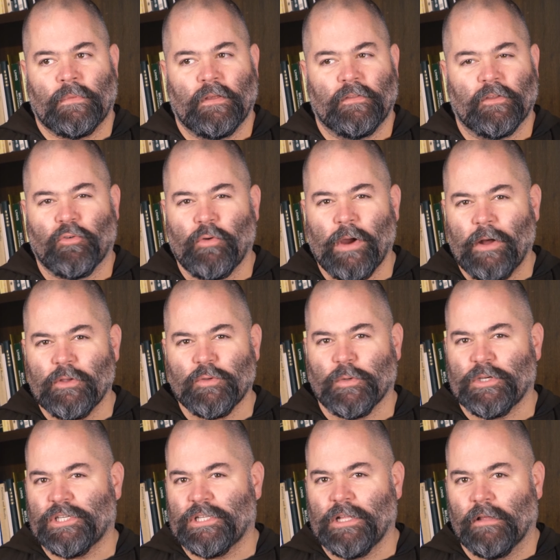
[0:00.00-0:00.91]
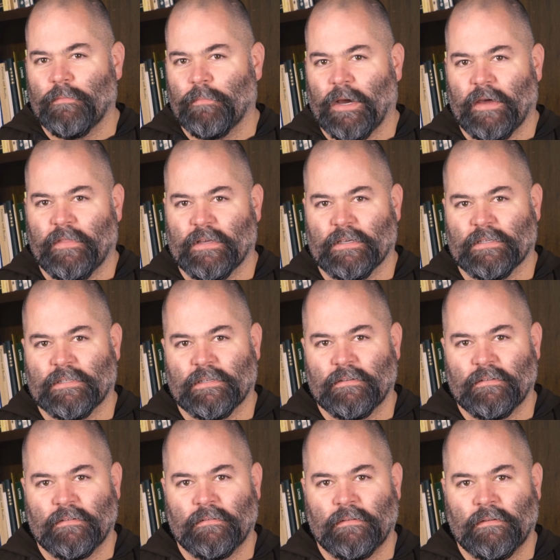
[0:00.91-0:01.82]
And the crowds were stunned by this.
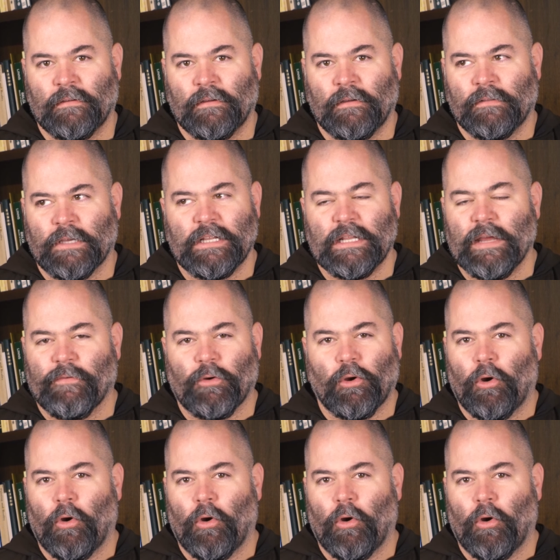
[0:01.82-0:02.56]
They'd never